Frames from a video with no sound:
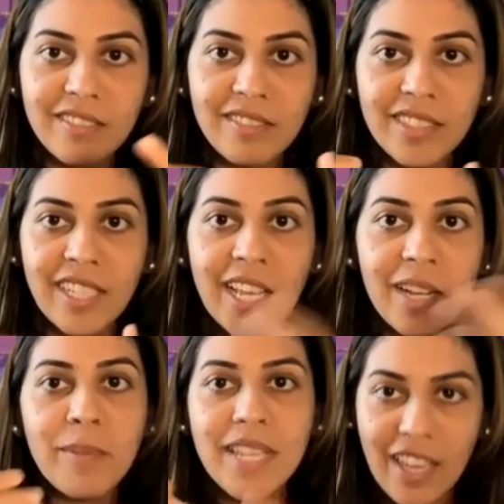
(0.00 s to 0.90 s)
will help
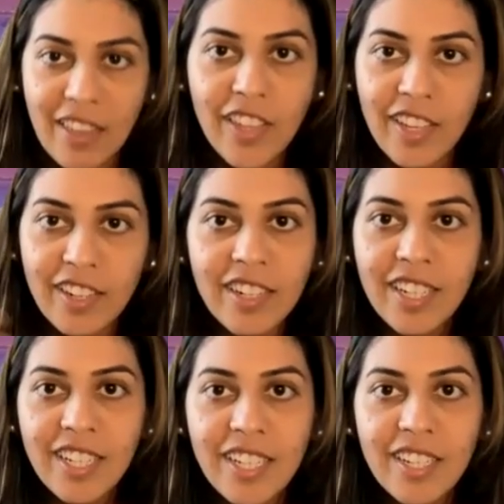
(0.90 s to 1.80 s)
me get there,
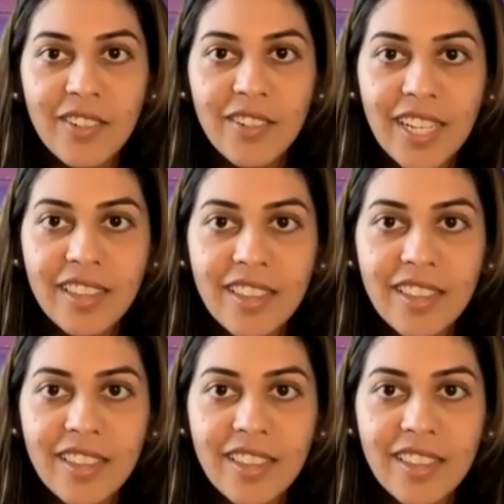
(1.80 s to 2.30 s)
right?